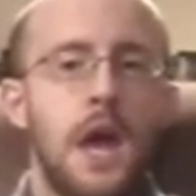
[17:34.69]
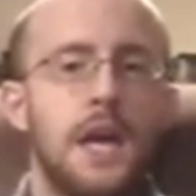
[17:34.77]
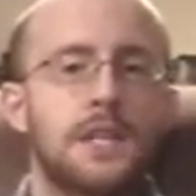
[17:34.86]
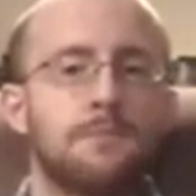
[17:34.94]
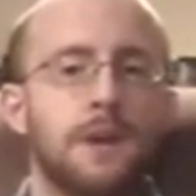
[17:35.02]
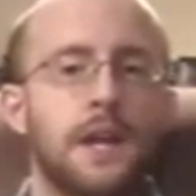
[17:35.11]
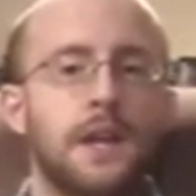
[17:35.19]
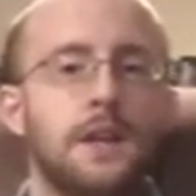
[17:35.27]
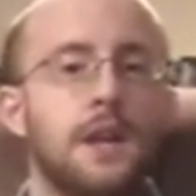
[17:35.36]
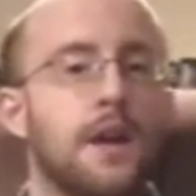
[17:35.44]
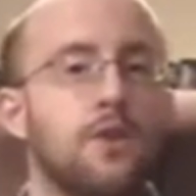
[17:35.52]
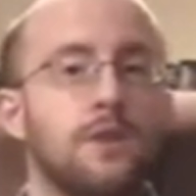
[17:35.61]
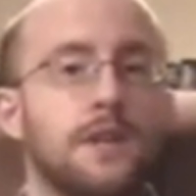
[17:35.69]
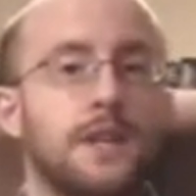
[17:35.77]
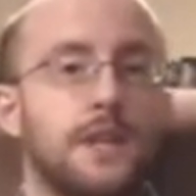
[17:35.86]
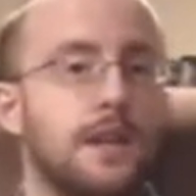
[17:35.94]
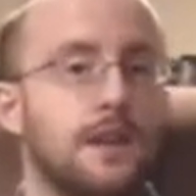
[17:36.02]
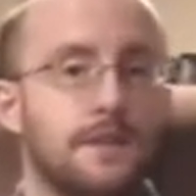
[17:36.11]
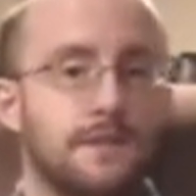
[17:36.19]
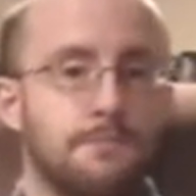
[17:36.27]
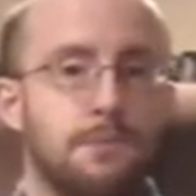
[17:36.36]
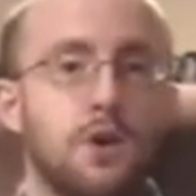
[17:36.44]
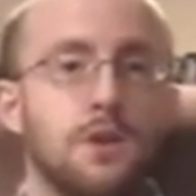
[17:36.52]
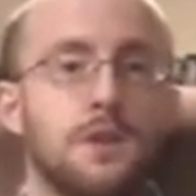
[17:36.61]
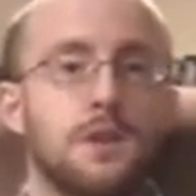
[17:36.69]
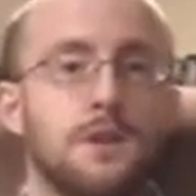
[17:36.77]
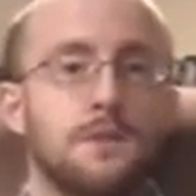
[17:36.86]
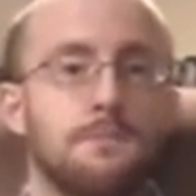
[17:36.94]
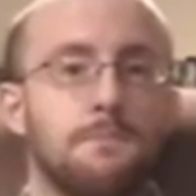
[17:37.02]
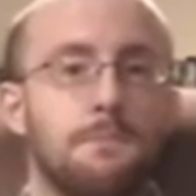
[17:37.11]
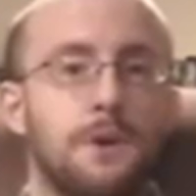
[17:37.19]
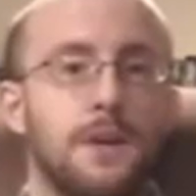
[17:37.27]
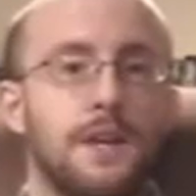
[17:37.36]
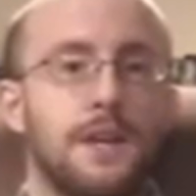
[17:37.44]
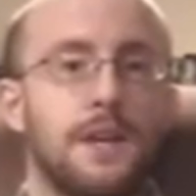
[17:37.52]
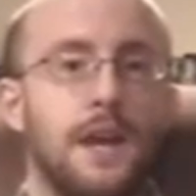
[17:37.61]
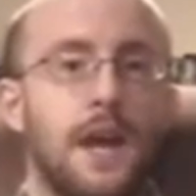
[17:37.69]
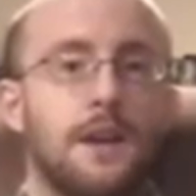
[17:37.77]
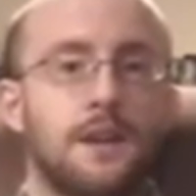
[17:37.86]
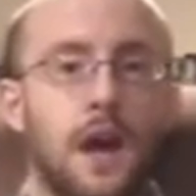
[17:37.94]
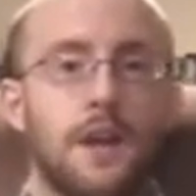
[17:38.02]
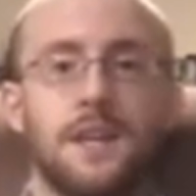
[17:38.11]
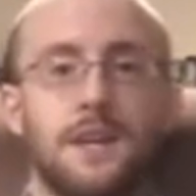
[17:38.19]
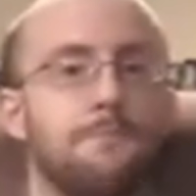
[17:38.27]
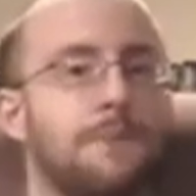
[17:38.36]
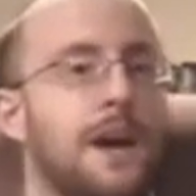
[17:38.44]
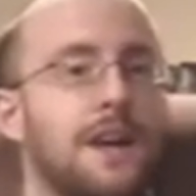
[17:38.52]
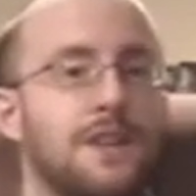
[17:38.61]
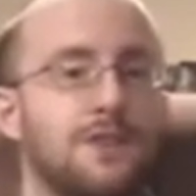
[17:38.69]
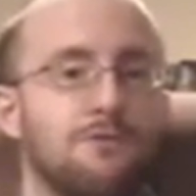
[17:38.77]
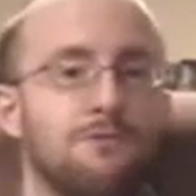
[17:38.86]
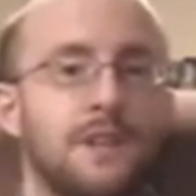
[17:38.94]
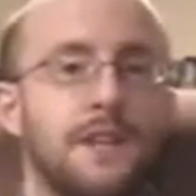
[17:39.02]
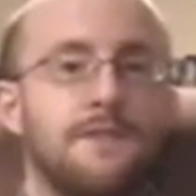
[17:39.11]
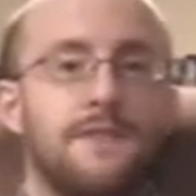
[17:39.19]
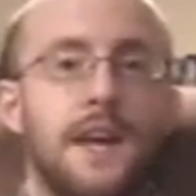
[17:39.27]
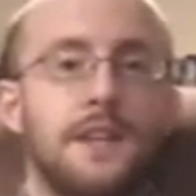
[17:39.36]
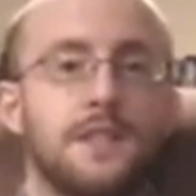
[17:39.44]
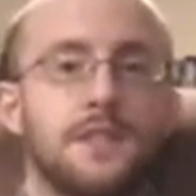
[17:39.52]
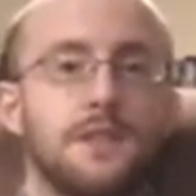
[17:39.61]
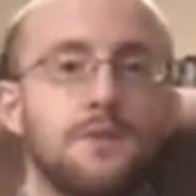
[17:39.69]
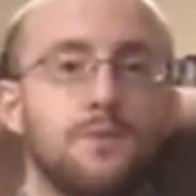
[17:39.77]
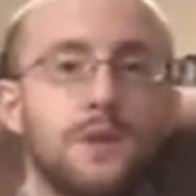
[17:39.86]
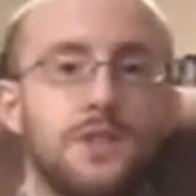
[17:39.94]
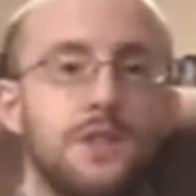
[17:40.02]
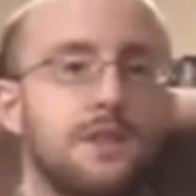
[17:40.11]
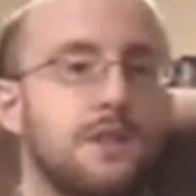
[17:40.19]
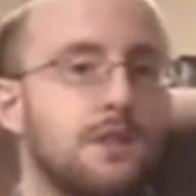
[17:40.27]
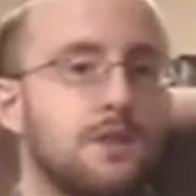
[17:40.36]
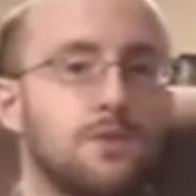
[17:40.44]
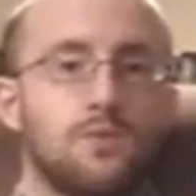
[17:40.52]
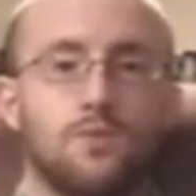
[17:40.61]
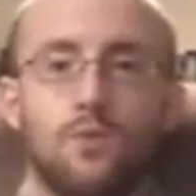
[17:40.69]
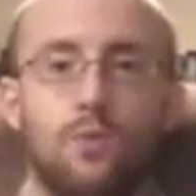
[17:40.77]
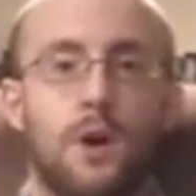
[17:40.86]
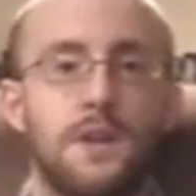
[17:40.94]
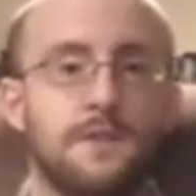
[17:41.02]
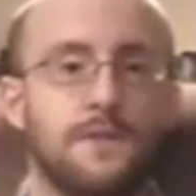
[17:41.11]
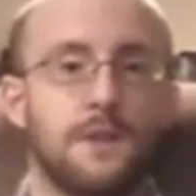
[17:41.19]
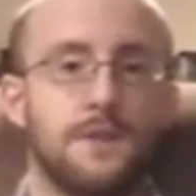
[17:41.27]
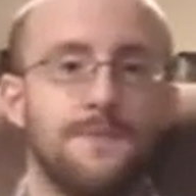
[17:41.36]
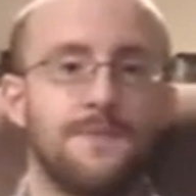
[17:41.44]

explaining not only did he love the book, but it had gotten him back into reading fantasy, which is wonderful.